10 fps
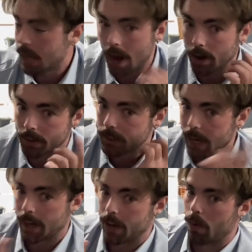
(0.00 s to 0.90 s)
Aaron,
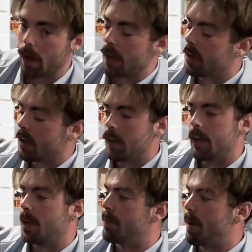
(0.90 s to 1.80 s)
take it away,
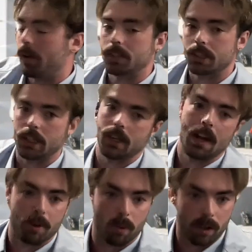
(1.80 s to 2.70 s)
and maybe I'll see you
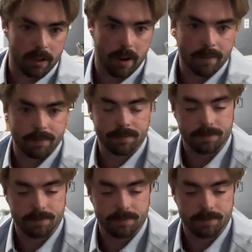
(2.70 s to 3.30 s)
after work there.